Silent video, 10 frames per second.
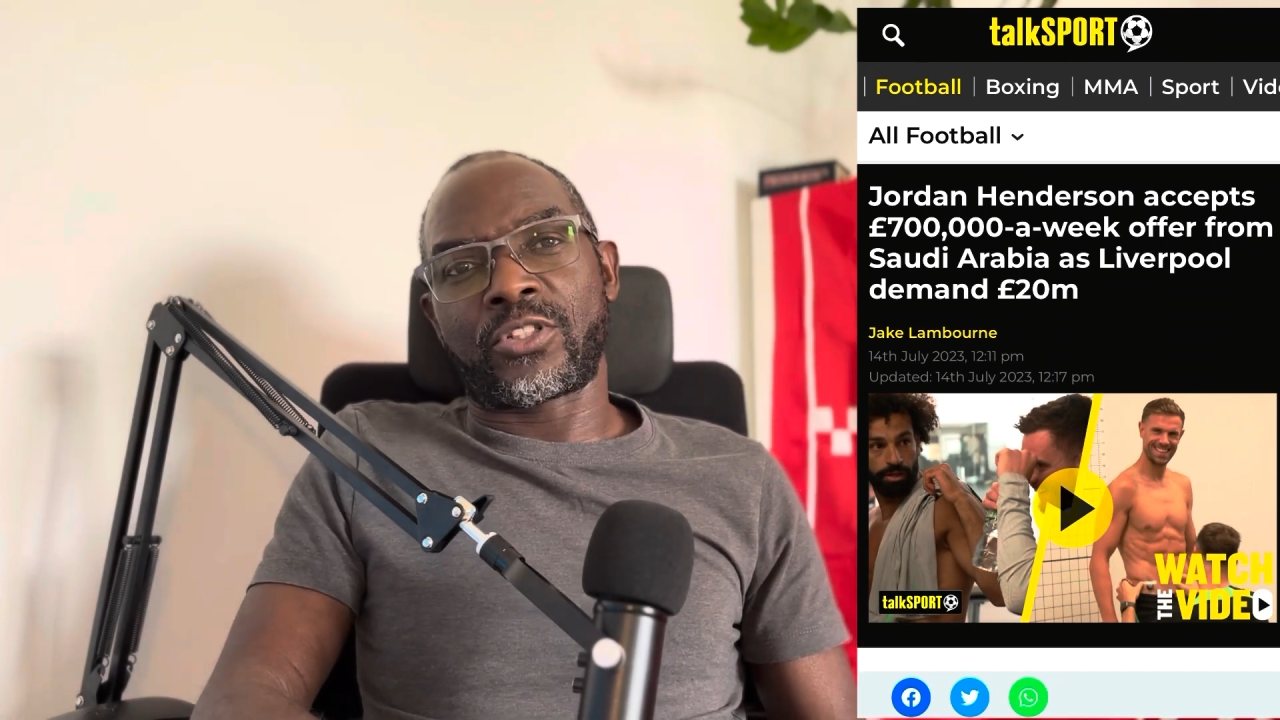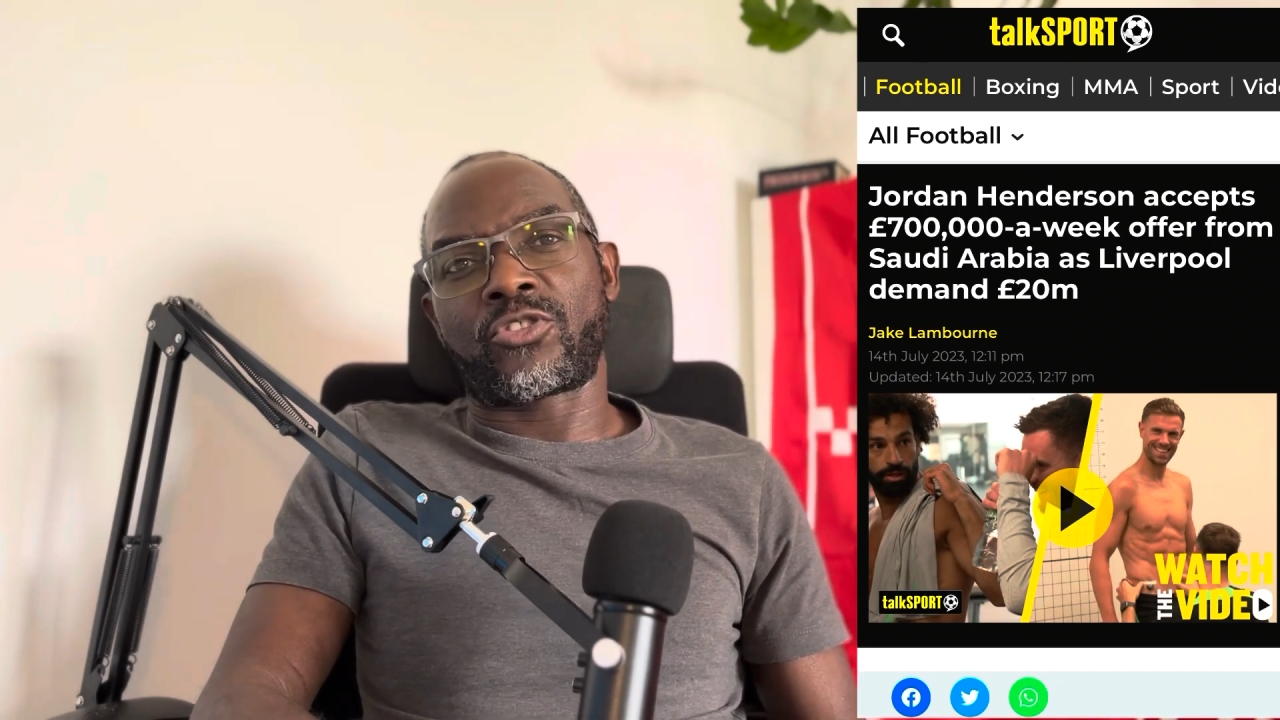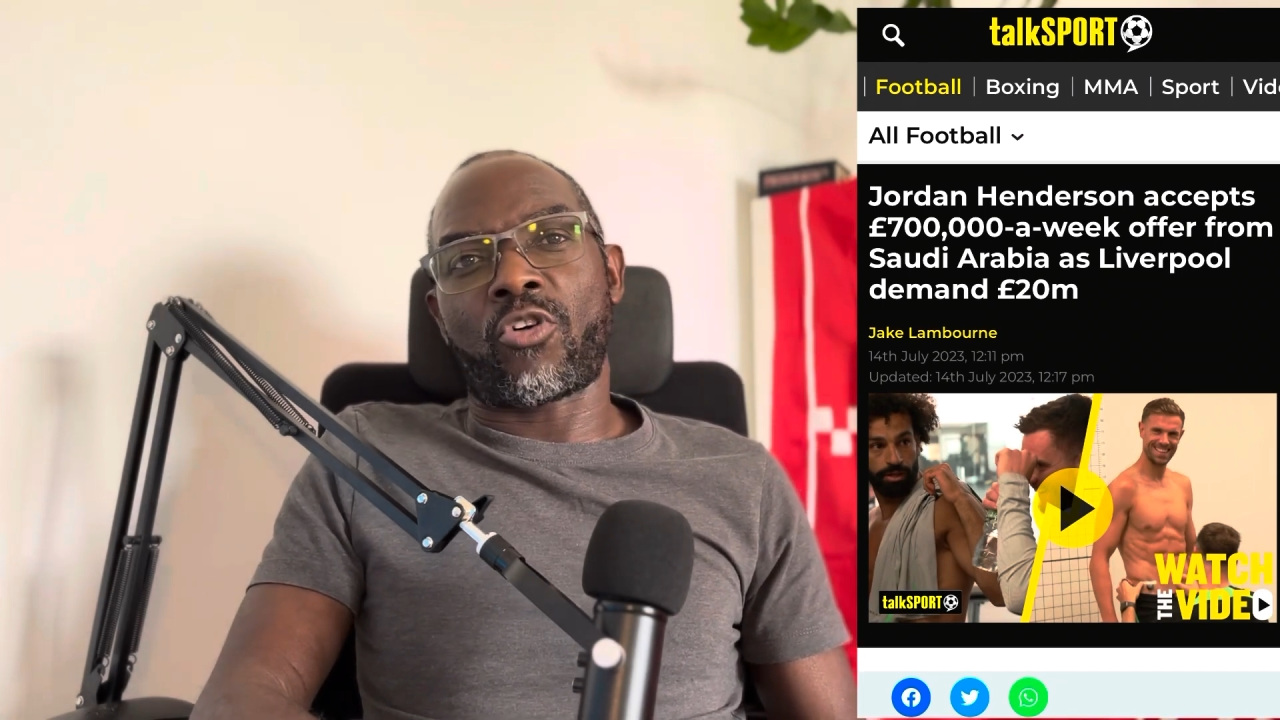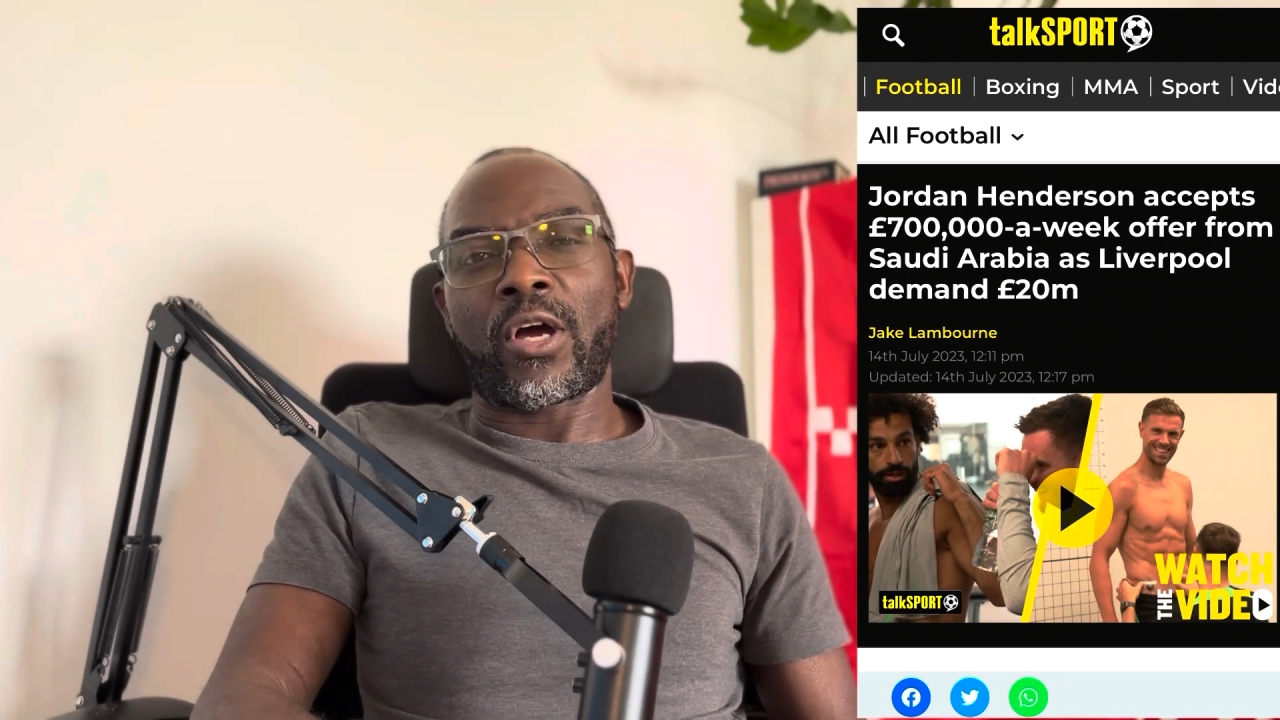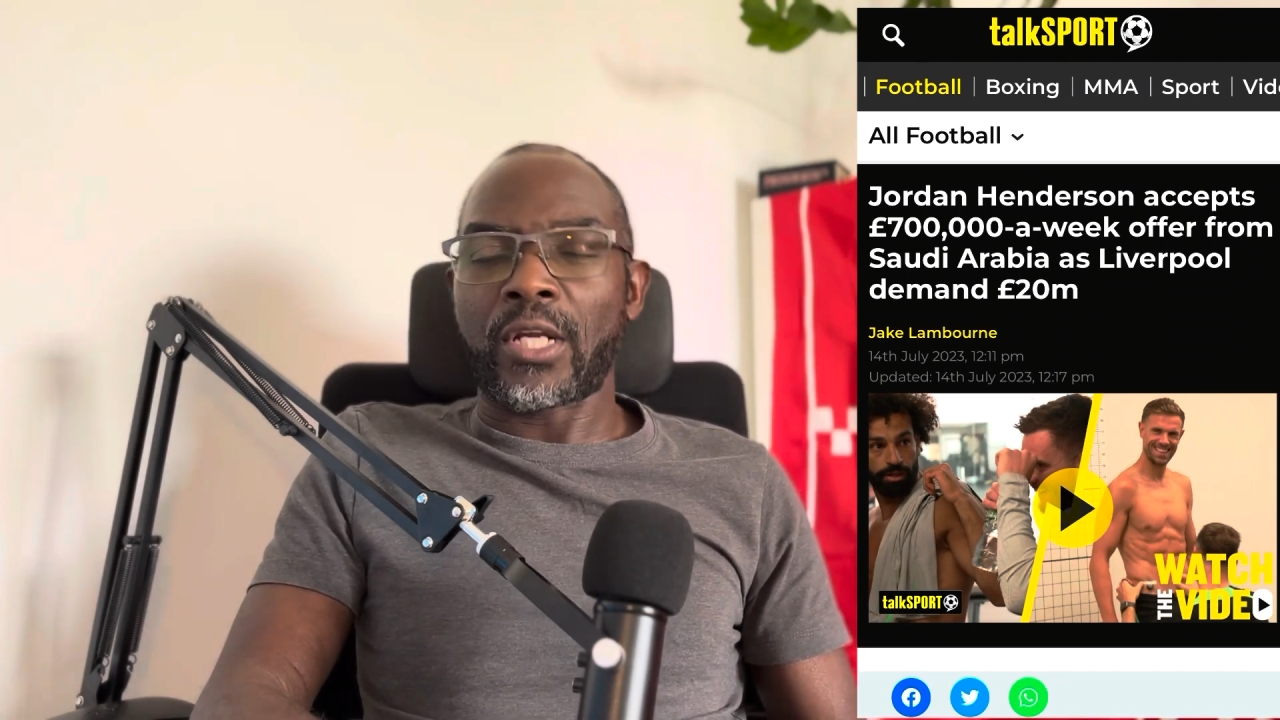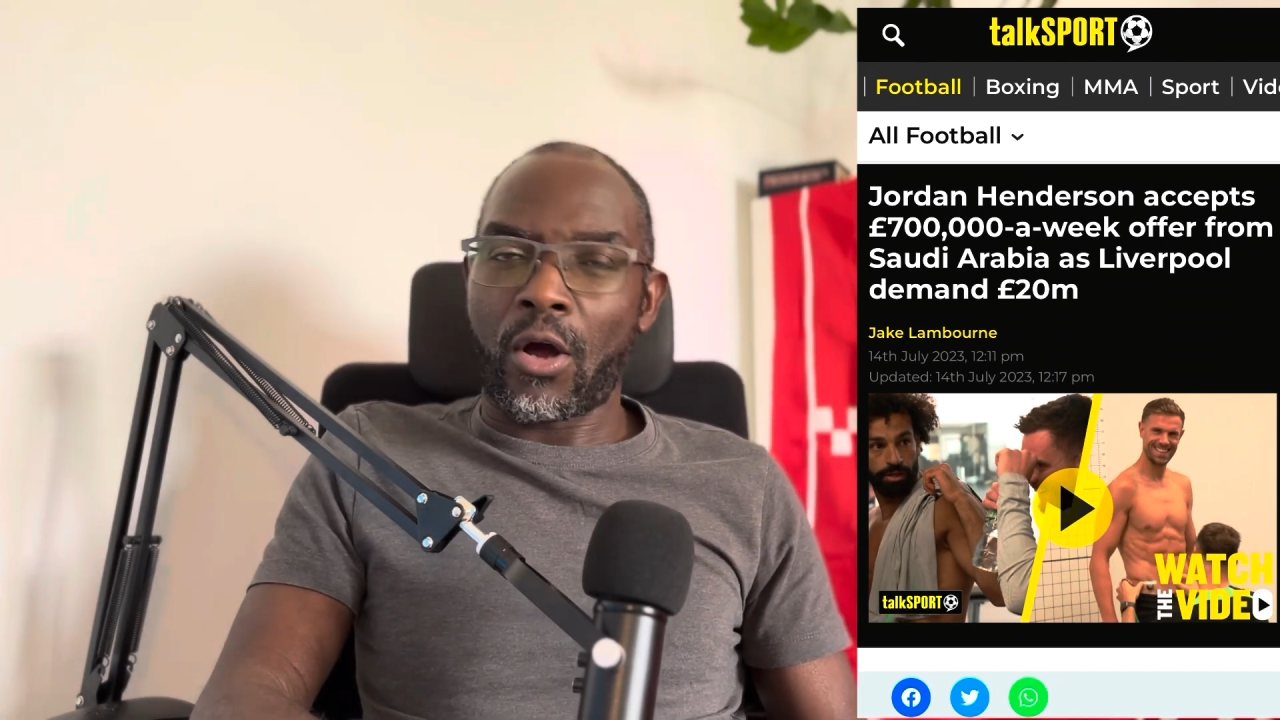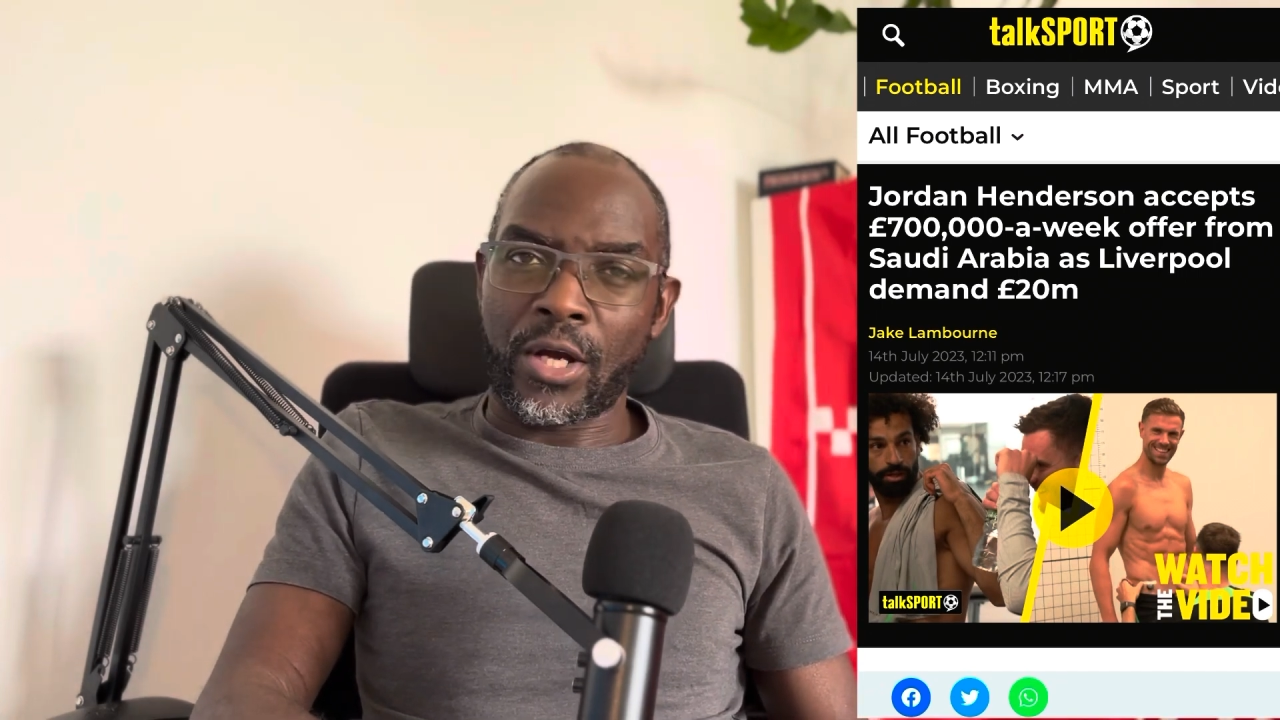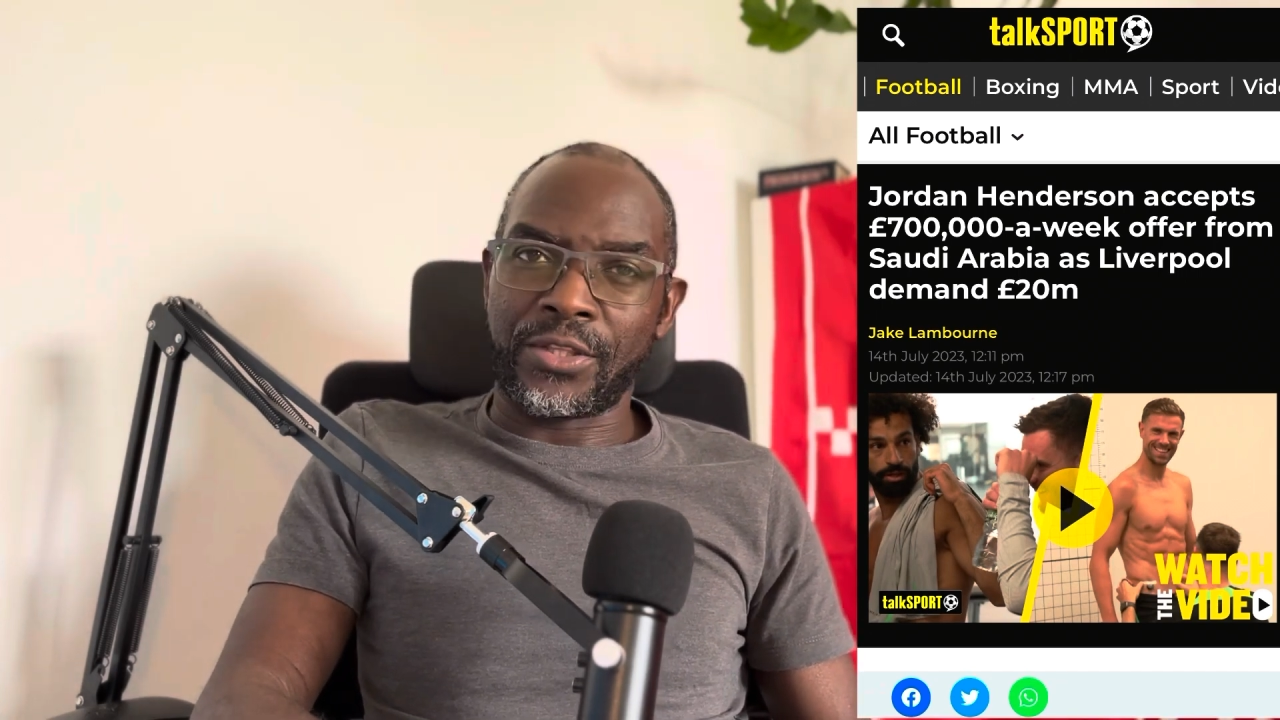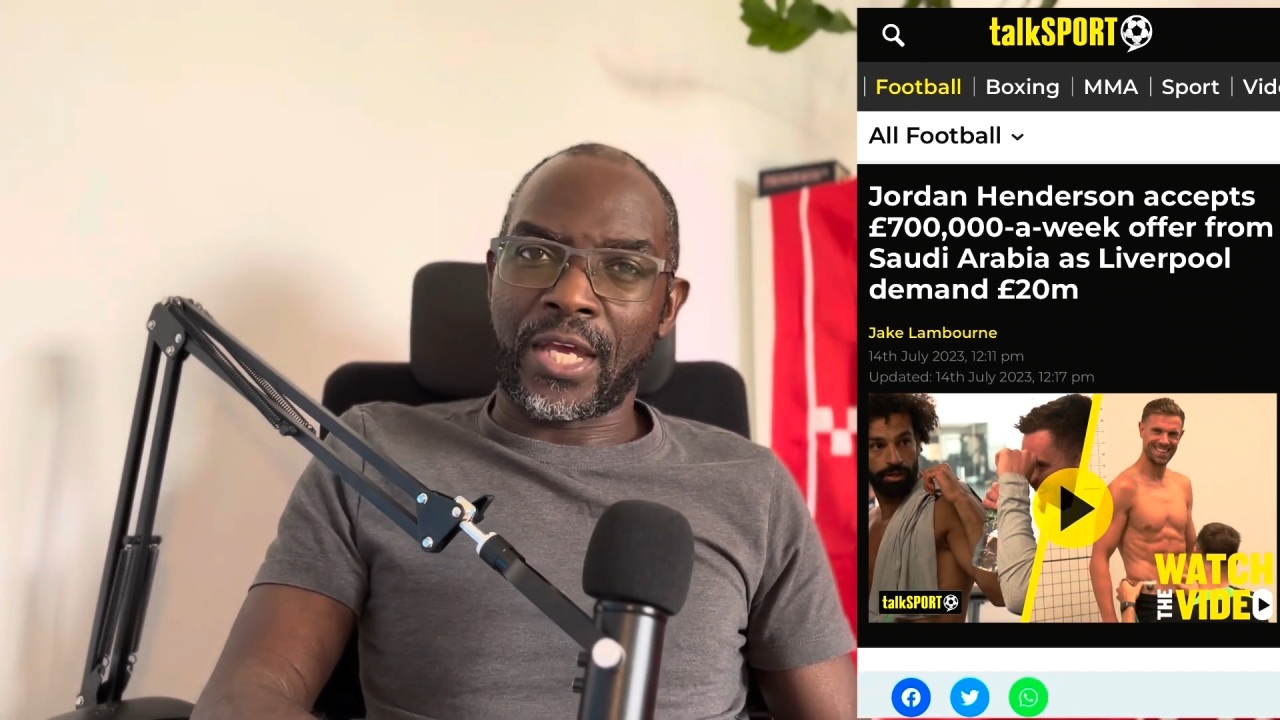try and hide